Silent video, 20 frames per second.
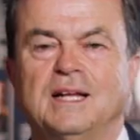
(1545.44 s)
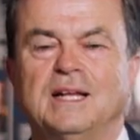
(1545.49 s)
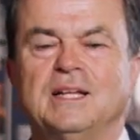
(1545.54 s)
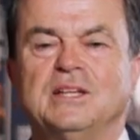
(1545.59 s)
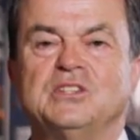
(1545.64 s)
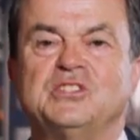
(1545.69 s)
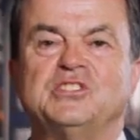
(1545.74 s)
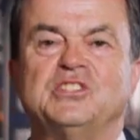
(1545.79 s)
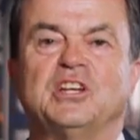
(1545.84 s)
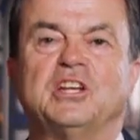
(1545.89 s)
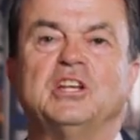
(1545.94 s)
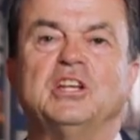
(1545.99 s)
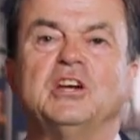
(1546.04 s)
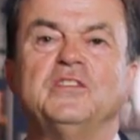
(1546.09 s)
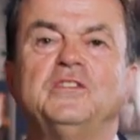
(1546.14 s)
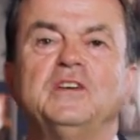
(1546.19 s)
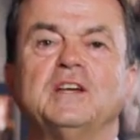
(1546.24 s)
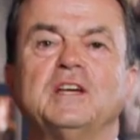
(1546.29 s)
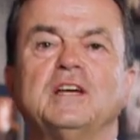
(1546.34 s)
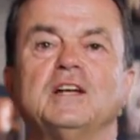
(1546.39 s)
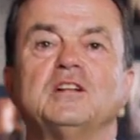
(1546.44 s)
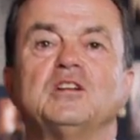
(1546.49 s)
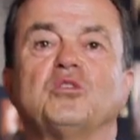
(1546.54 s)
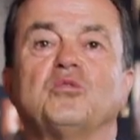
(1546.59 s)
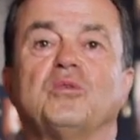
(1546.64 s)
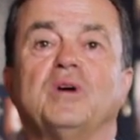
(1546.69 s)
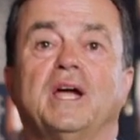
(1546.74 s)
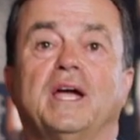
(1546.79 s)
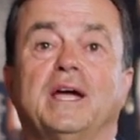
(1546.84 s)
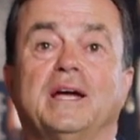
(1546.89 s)
Significant
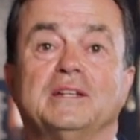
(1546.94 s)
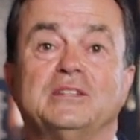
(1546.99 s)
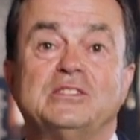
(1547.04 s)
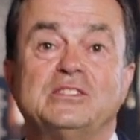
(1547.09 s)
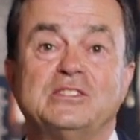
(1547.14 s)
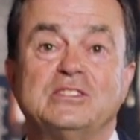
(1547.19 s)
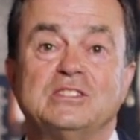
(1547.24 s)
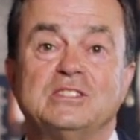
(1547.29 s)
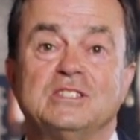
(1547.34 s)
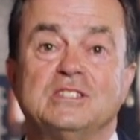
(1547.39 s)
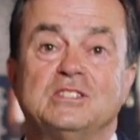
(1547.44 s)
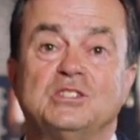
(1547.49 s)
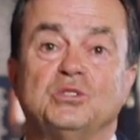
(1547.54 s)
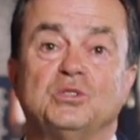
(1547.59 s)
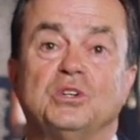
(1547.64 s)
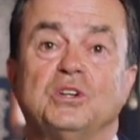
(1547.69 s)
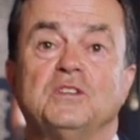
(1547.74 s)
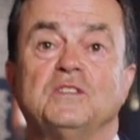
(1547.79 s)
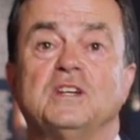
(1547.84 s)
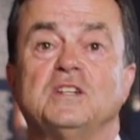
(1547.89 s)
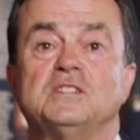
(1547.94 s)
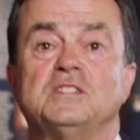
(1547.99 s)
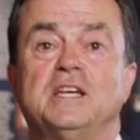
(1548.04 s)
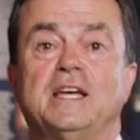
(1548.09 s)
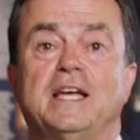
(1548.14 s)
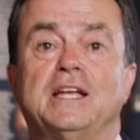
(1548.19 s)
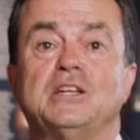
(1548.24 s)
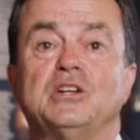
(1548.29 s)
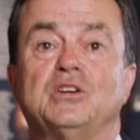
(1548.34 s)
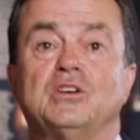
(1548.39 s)
grants during the
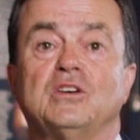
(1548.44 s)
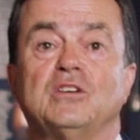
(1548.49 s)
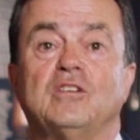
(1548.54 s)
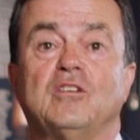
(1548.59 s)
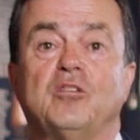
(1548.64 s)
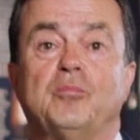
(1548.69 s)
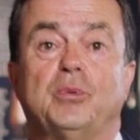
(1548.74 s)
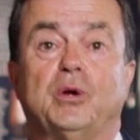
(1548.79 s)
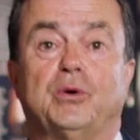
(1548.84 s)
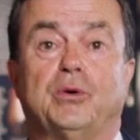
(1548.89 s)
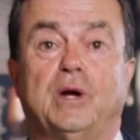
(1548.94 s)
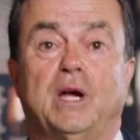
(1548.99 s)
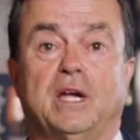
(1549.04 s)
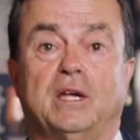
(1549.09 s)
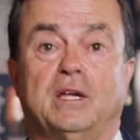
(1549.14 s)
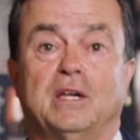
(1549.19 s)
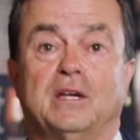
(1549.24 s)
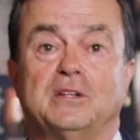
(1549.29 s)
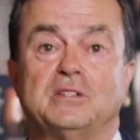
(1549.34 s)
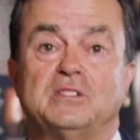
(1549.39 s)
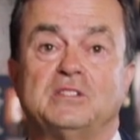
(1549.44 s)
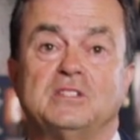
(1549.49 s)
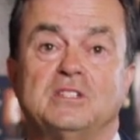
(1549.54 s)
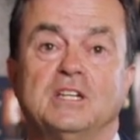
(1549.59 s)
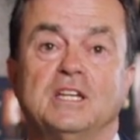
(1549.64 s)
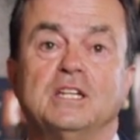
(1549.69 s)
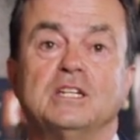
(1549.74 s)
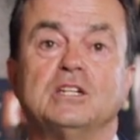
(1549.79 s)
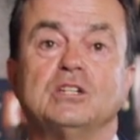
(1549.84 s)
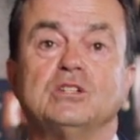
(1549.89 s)
tenure of Bagrekis
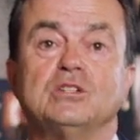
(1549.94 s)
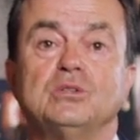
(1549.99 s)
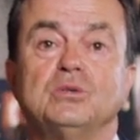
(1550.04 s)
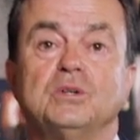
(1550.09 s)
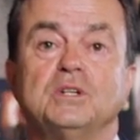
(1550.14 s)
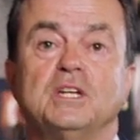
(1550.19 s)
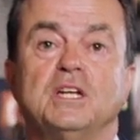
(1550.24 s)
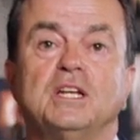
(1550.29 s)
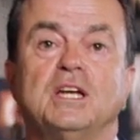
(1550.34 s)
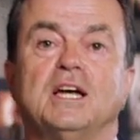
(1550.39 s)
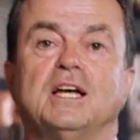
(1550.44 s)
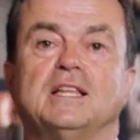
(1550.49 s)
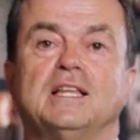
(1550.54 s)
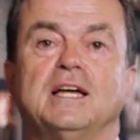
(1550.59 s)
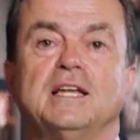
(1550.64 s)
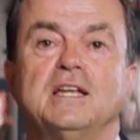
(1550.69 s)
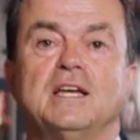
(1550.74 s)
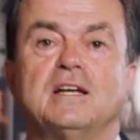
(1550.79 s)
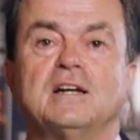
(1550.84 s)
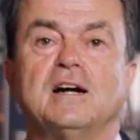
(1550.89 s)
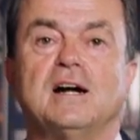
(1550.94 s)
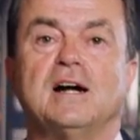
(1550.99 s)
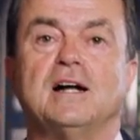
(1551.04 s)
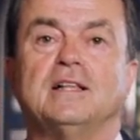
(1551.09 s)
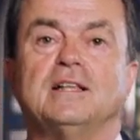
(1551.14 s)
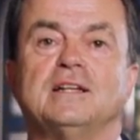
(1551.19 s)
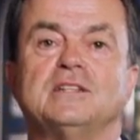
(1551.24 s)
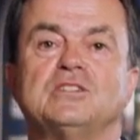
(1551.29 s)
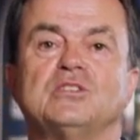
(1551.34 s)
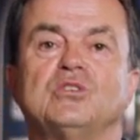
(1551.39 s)
included Hellenic
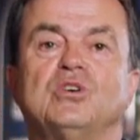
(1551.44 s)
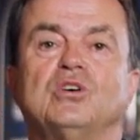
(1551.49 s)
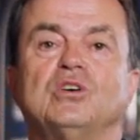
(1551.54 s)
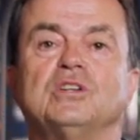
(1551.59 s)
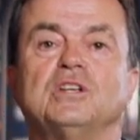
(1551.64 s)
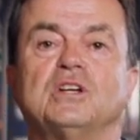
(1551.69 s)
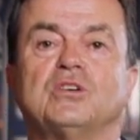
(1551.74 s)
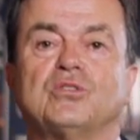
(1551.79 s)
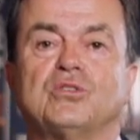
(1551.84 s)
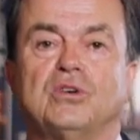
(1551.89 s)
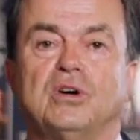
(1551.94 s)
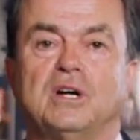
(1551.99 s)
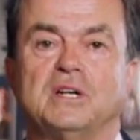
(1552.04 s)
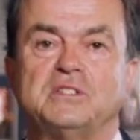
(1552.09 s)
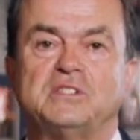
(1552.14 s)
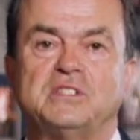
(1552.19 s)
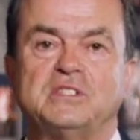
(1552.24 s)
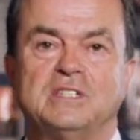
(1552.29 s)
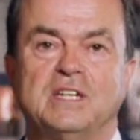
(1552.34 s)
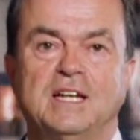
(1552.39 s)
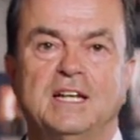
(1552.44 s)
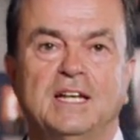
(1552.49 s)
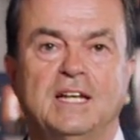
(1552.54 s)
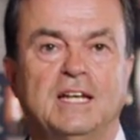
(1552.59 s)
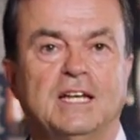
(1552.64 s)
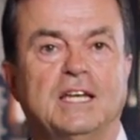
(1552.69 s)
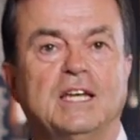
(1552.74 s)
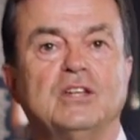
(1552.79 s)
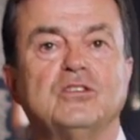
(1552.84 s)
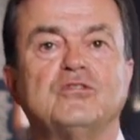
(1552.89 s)
College Holy Cross,
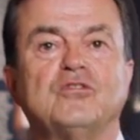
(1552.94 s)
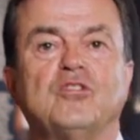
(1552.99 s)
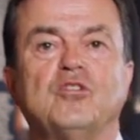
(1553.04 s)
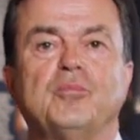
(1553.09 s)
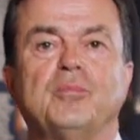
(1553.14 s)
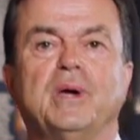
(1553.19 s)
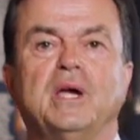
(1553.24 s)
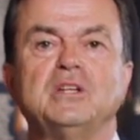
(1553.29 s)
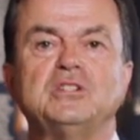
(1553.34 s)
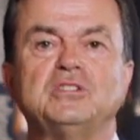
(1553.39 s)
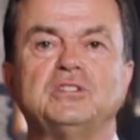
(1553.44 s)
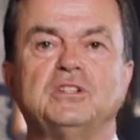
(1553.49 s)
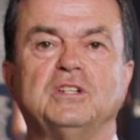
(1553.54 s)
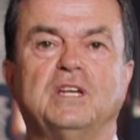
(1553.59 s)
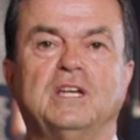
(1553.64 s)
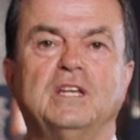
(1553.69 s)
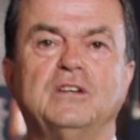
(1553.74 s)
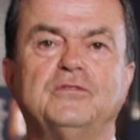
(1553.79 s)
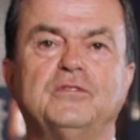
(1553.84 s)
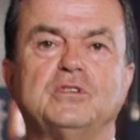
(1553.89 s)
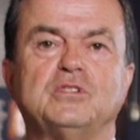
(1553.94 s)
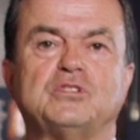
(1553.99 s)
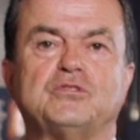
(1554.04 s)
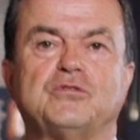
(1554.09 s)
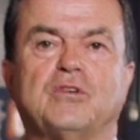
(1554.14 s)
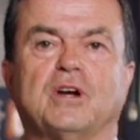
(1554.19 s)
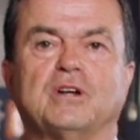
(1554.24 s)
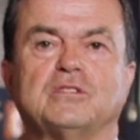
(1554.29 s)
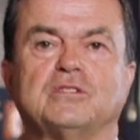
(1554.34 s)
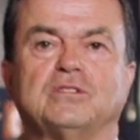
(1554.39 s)
Information
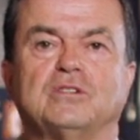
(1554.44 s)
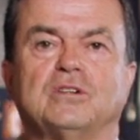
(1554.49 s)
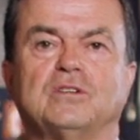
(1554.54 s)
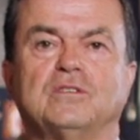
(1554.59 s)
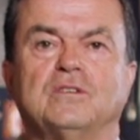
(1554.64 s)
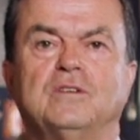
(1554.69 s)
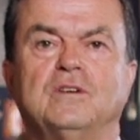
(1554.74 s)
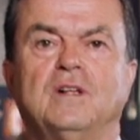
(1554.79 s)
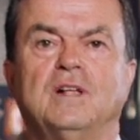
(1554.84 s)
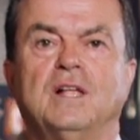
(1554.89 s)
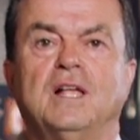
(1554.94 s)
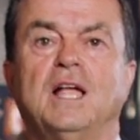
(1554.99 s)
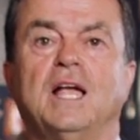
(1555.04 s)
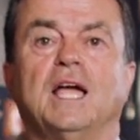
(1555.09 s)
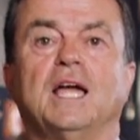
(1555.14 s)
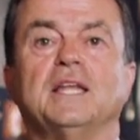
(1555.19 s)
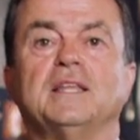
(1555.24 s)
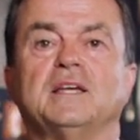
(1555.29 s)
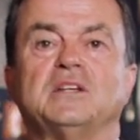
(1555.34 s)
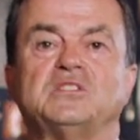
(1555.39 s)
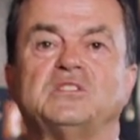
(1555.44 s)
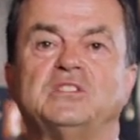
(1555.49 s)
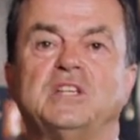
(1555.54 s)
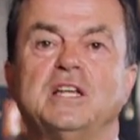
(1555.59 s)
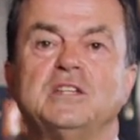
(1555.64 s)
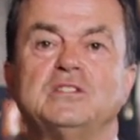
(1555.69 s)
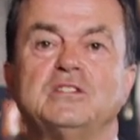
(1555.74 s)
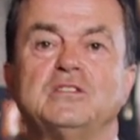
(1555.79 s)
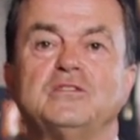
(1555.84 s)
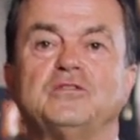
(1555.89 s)
Infrastructure, and the
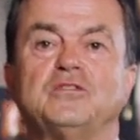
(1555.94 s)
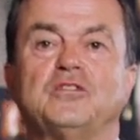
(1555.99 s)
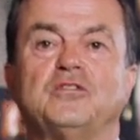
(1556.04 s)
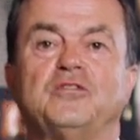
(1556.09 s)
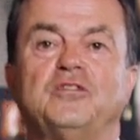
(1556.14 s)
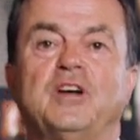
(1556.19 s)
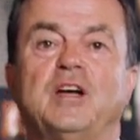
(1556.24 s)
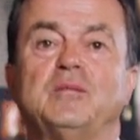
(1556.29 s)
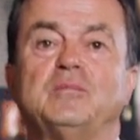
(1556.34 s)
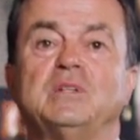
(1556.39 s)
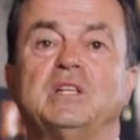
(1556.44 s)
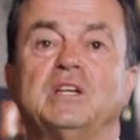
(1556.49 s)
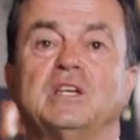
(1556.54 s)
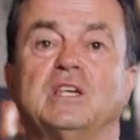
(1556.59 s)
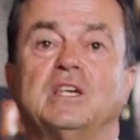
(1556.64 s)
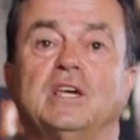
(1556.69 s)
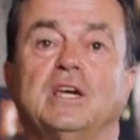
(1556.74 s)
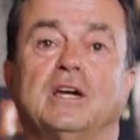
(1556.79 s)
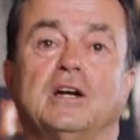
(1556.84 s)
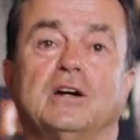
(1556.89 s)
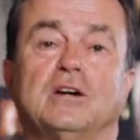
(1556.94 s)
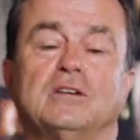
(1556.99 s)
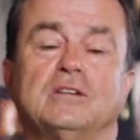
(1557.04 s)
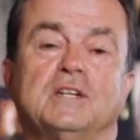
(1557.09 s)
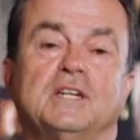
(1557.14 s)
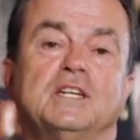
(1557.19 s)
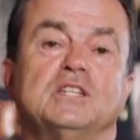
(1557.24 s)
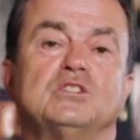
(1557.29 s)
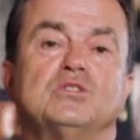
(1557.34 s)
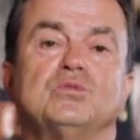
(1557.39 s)
Center for Family Care
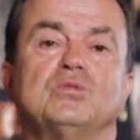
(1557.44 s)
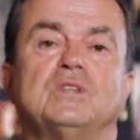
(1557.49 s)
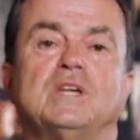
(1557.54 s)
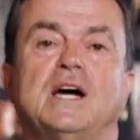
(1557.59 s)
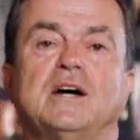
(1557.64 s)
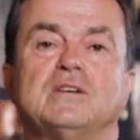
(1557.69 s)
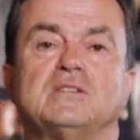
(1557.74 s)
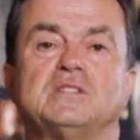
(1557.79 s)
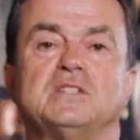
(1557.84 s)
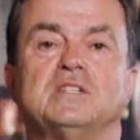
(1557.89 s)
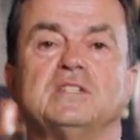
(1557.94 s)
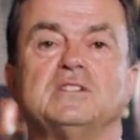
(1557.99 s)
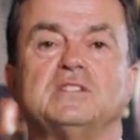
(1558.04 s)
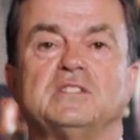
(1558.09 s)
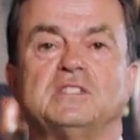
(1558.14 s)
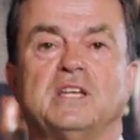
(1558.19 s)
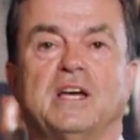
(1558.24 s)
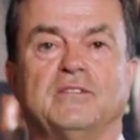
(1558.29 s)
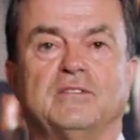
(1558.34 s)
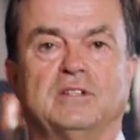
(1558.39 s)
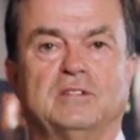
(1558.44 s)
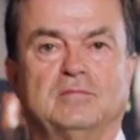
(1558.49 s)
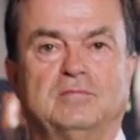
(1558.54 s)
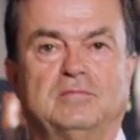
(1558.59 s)
in two thousand seven.